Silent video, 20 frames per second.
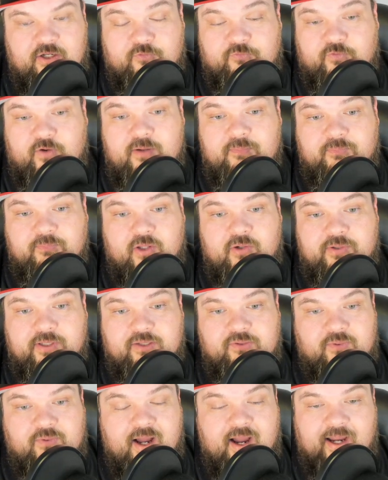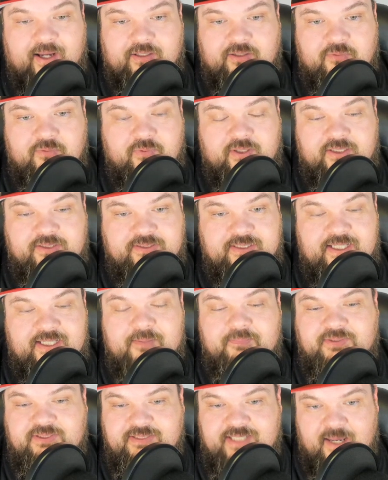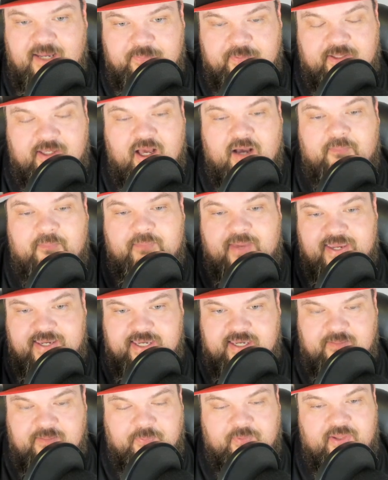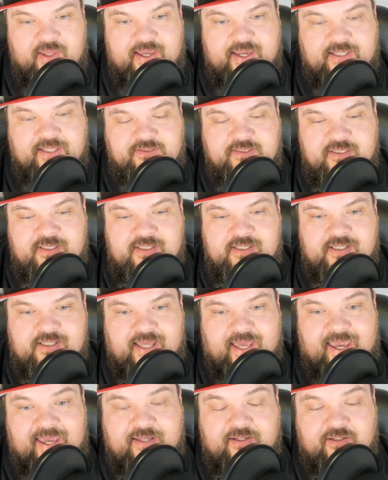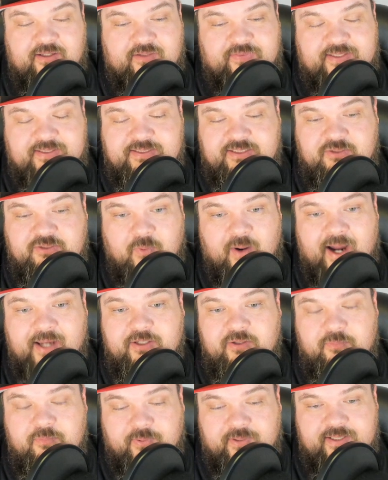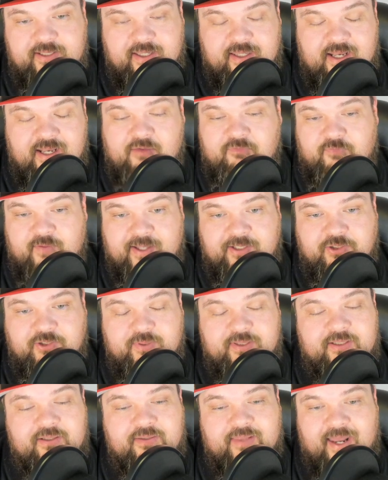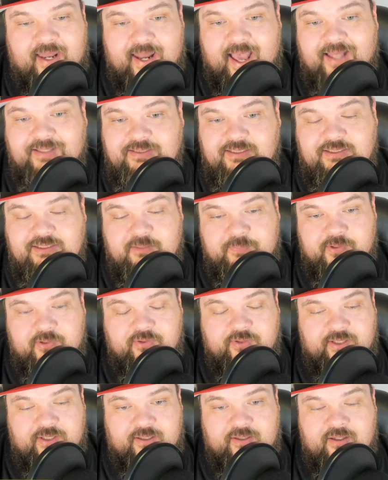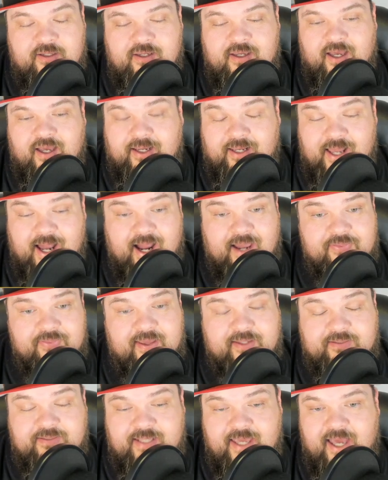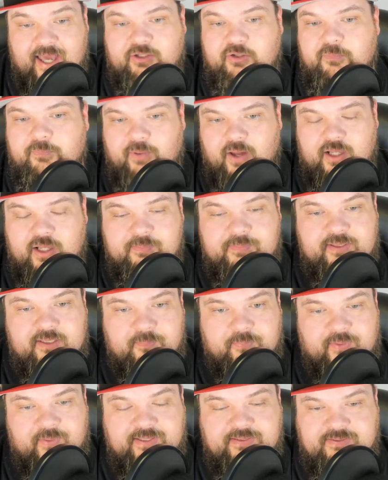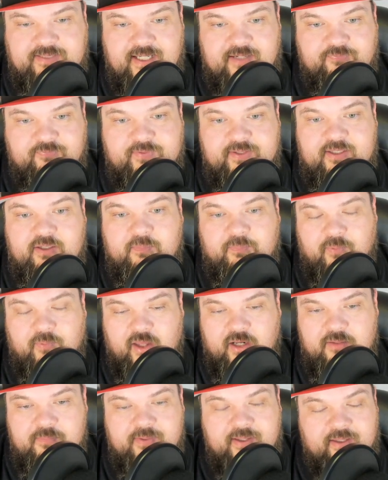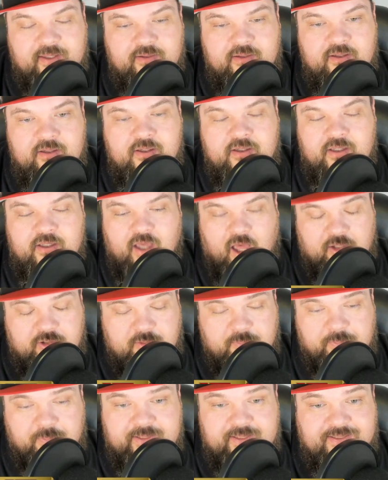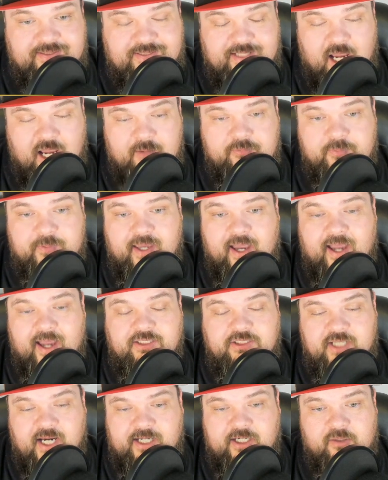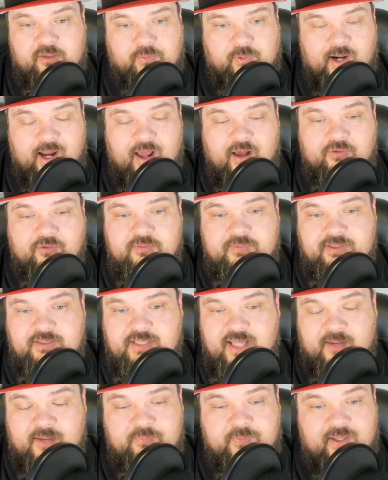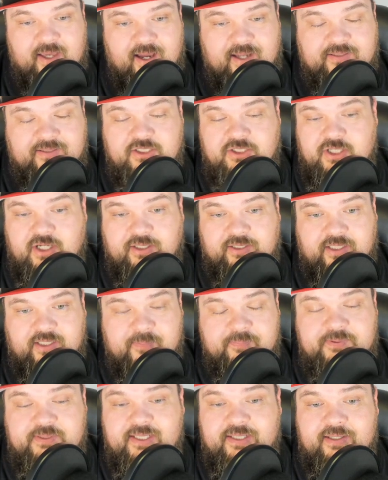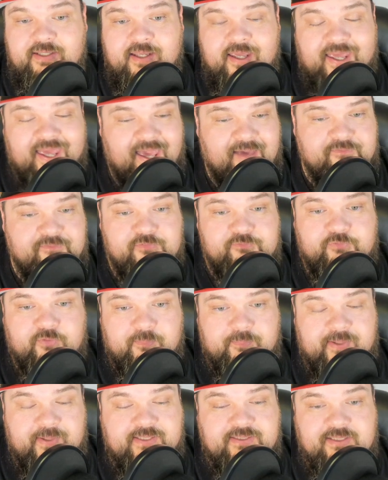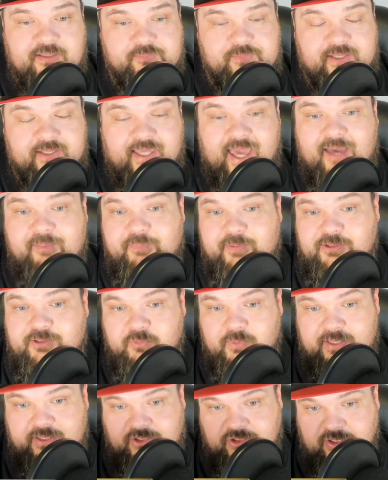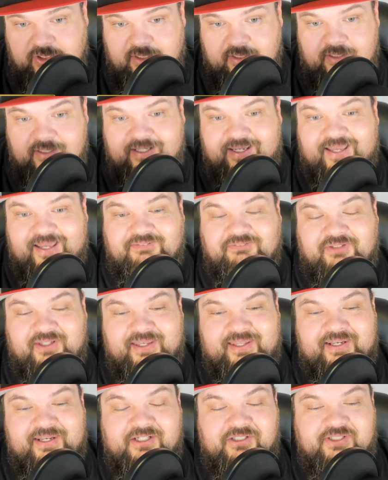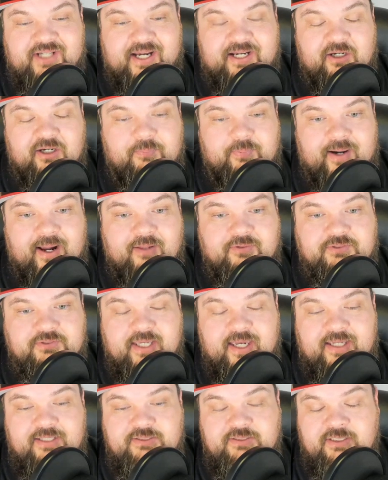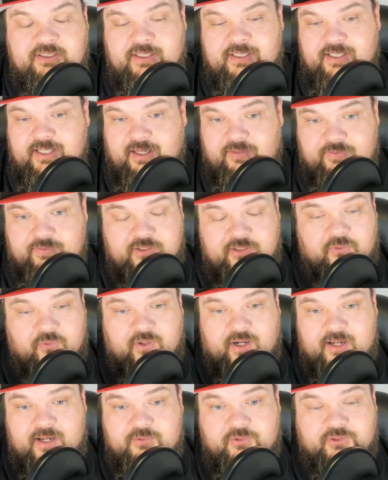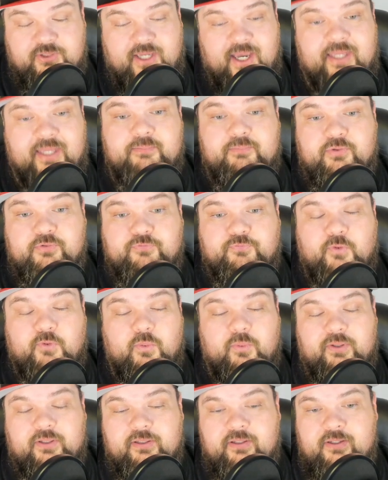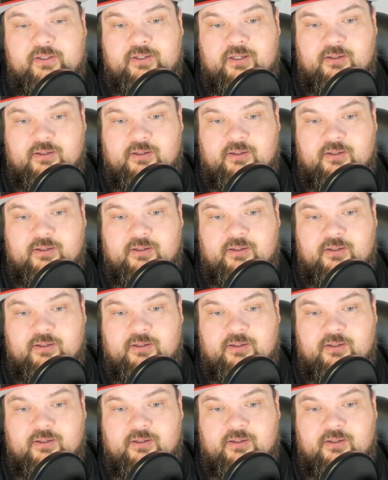from Logan Ryan. You want to see him stepping up, making plays, and this is why you bring in a veteran that has his ability, a guy that, you brought him in to play safety. You brought him in to be depth behind Jair Brown, to be depth behind Tashawn Gibson. Heaven forbid something happens, which it did in Jair Brown's case, and then you were able to kind of move forward.